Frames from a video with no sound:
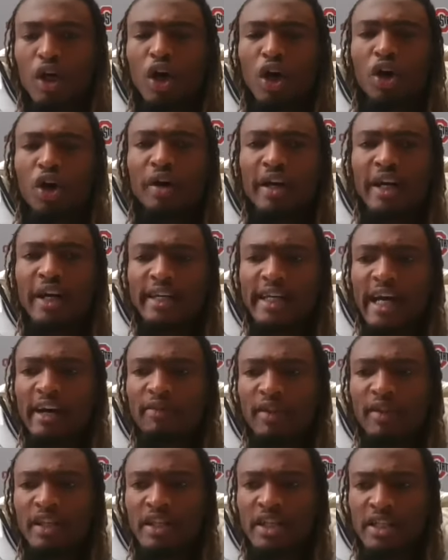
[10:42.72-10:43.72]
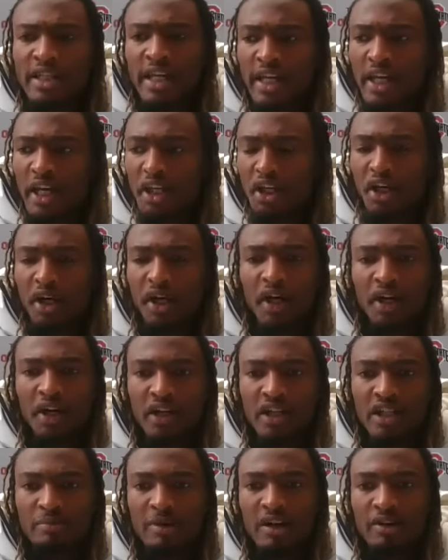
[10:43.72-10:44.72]
Oh, yeah, definitely just getting a year under
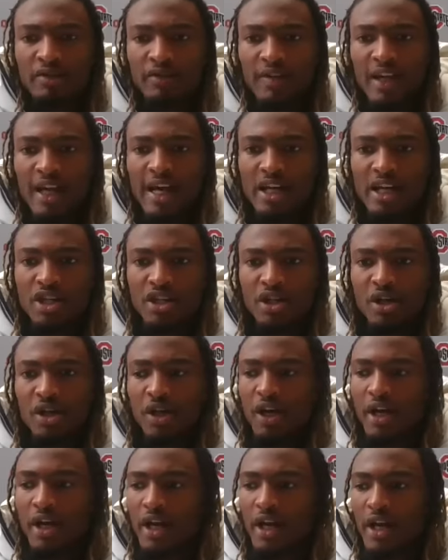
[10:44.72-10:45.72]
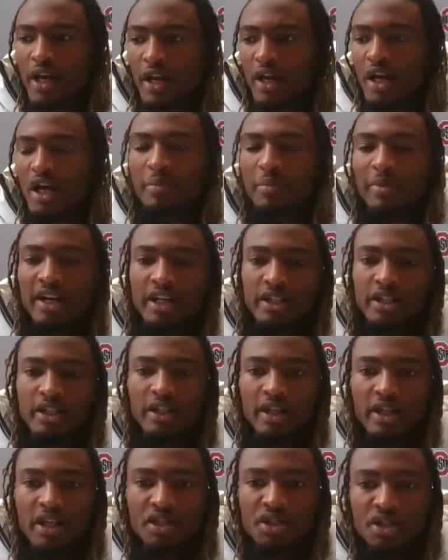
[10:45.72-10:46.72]
his belt from last year and then coming into
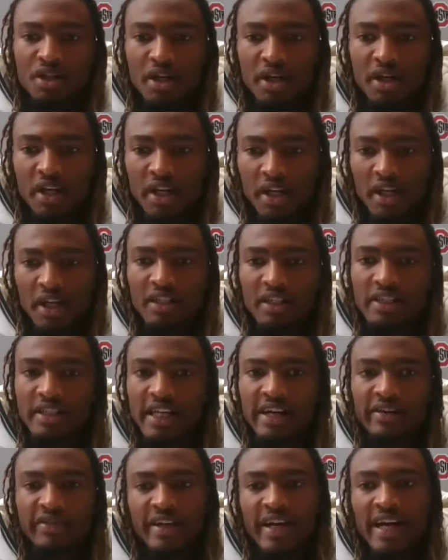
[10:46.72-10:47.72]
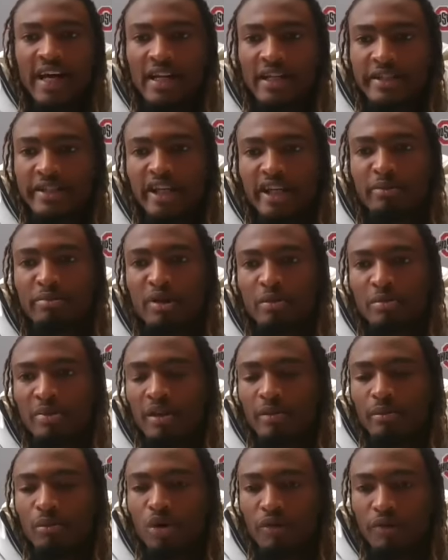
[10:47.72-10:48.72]
this year. He definitely had to step up
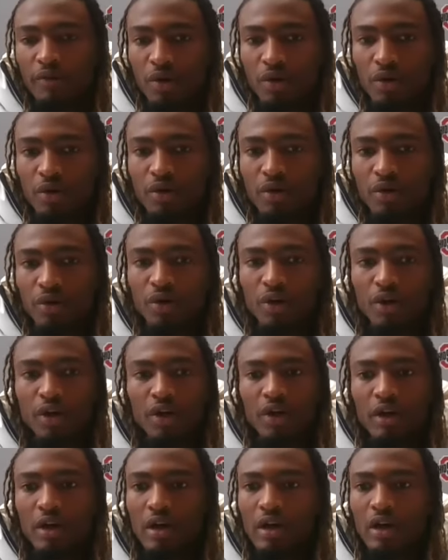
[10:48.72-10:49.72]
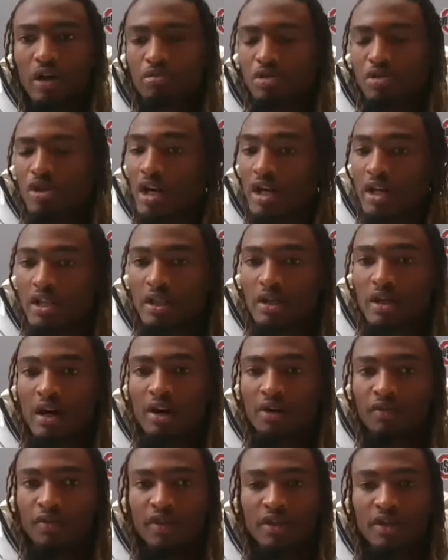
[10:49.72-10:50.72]
being more vocal, talking to the
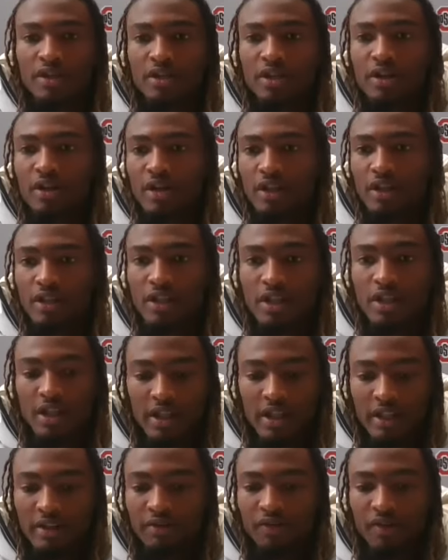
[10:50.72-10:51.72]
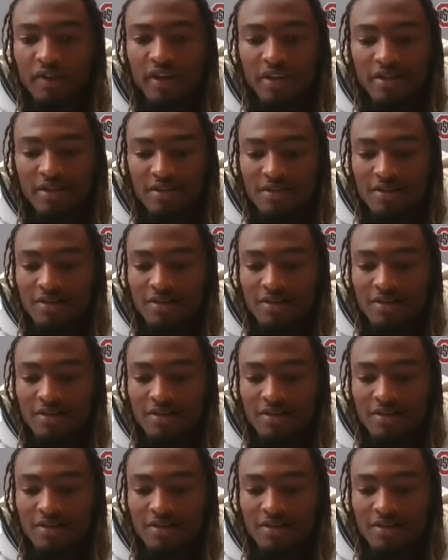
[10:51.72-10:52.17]
offense, talking to the defense.